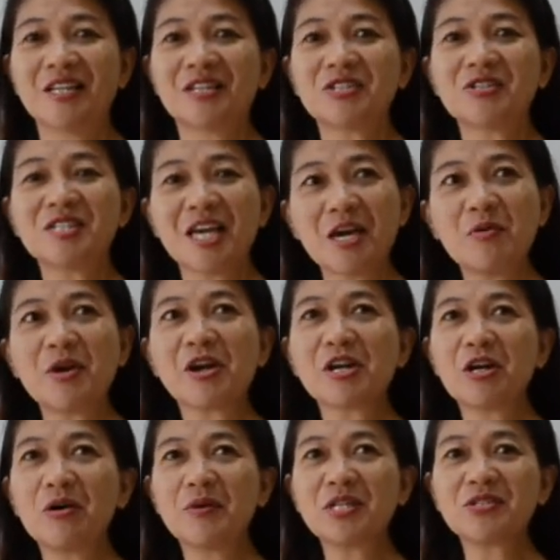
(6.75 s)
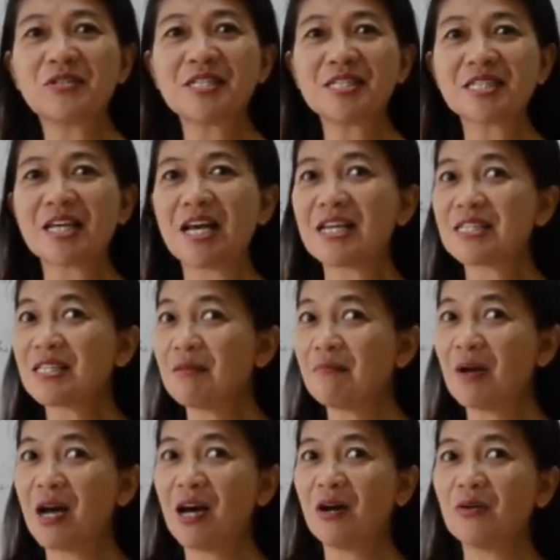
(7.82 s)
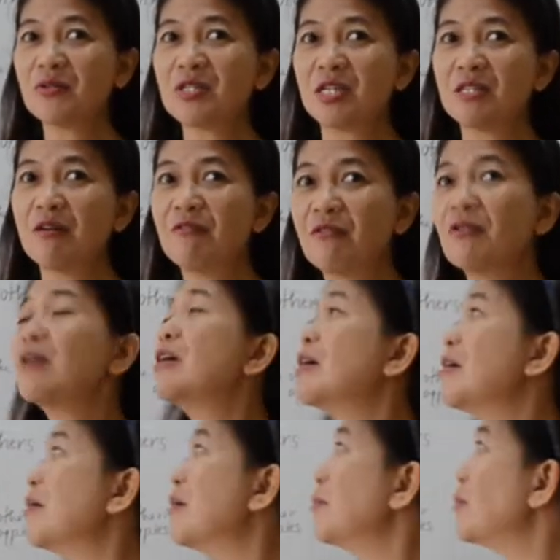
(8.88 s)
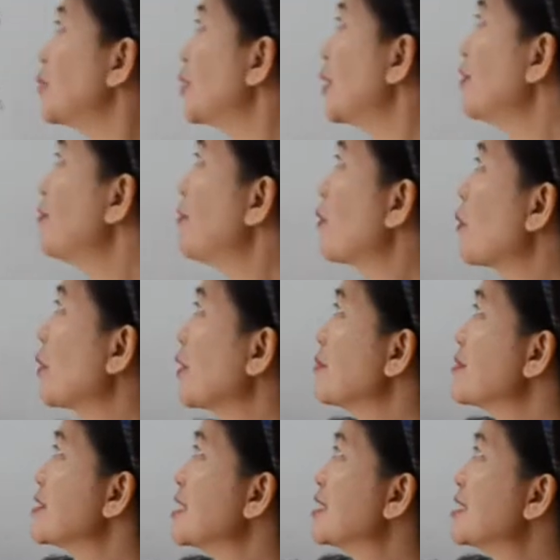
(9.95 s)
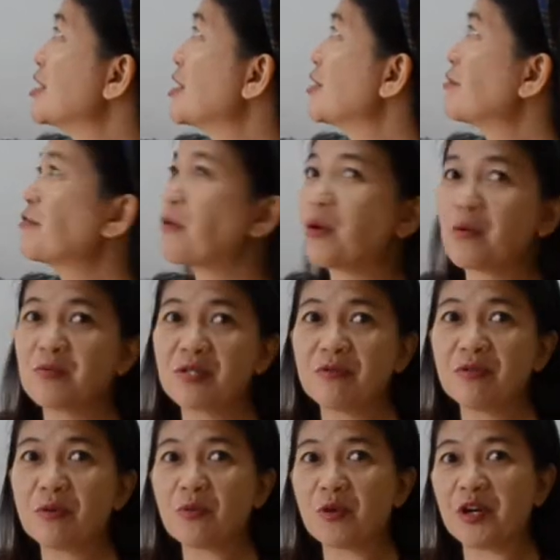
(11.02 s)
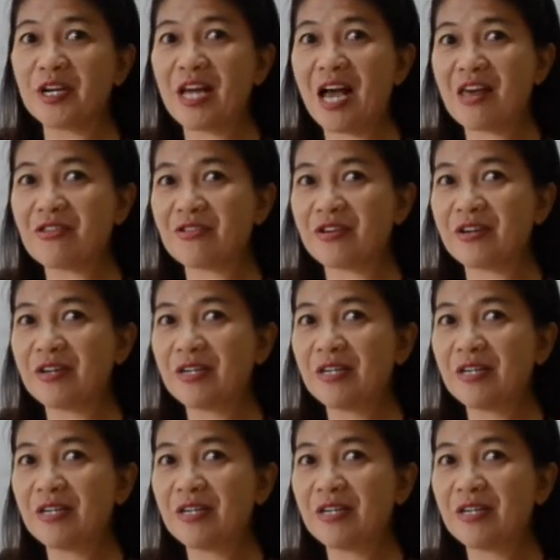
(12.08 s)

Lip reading: Today we are going to discuss about the plural forms and singular forms of the word other.